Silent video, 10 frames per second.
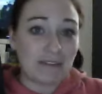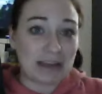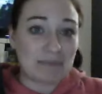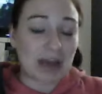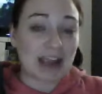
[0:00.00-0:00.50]

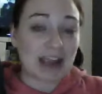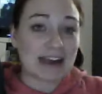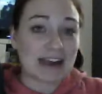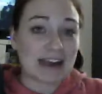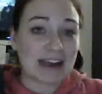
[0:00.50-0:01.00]

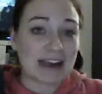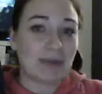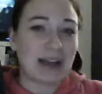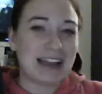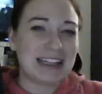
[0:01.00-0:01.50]
vampires,
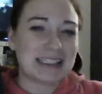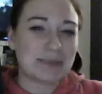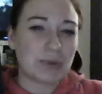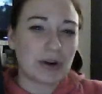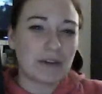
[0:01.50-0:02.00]
but it's
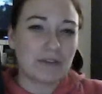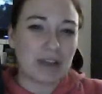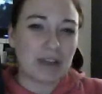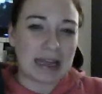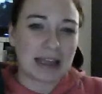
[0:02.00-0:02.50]
more of
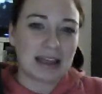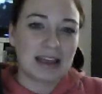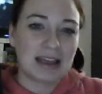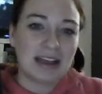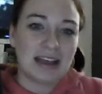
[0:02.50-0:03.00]
like
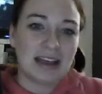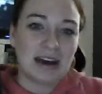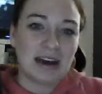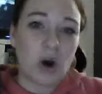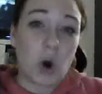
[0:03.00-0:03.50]

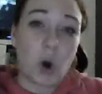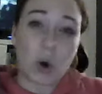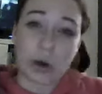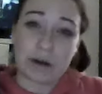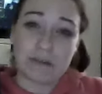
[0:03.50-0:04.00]

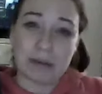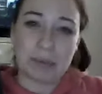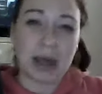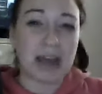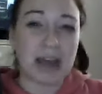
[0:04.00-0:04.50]
horror
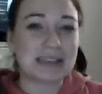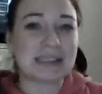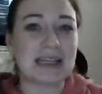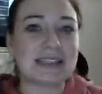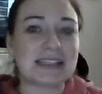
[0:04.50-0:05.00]
vampires.
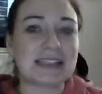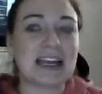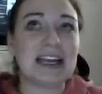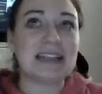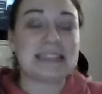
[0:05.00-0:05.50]
It's
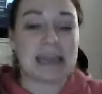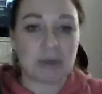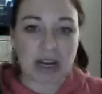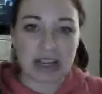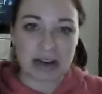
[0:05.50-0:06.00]
like
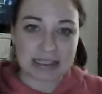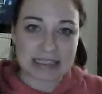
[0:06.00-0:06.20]
Daybreakers,